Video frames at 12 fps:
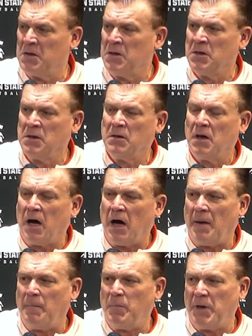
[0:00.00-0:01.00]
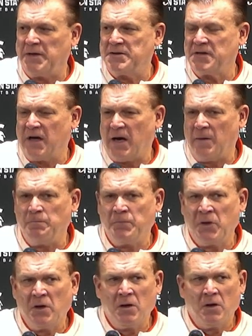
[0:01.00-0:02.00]
We had to get
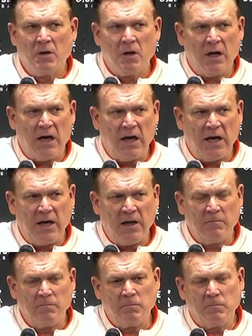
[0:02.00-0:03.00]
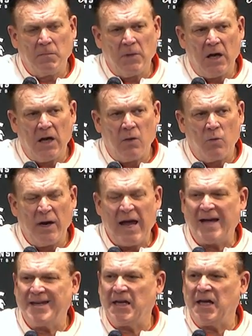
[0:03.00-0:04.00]
other guys rebounding beyond
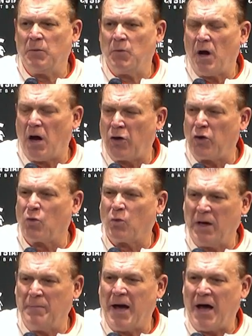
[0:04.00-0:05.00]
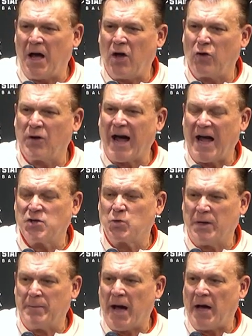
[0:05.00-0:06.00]
Kofi. And
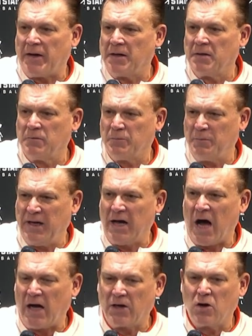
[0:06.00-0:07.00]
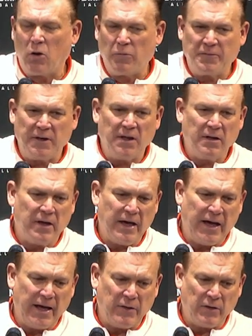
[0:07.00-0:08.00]
too often we take him for granted because he
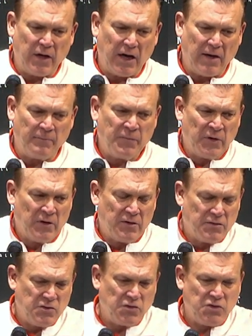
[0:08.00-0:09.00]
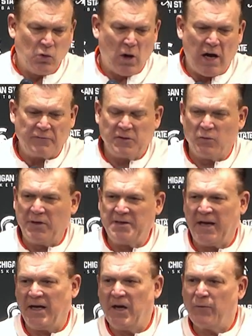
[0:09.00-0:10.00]
gets rebounds. But I thought tonight
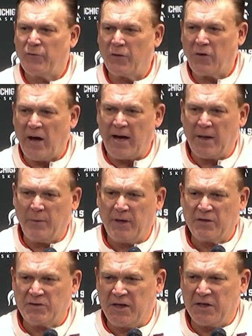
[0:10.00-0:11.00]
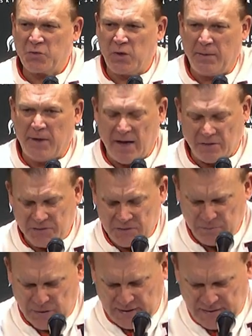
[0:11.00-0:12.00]
our activity was much better.
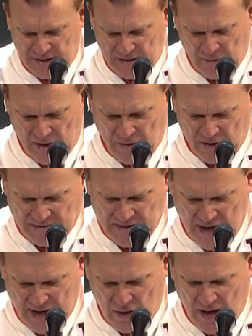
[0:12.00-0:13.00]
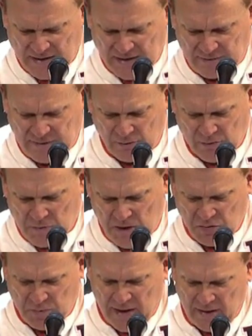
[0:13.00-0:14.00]
Obviously Jake had a couple
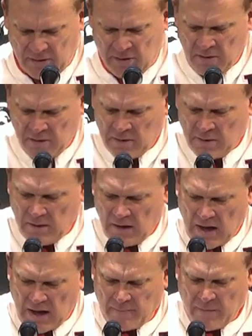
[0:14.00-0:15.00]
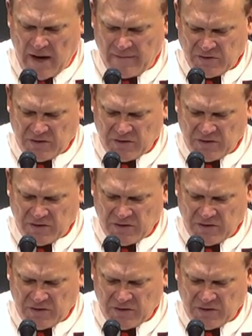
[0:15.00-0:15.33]
offensive rebounds.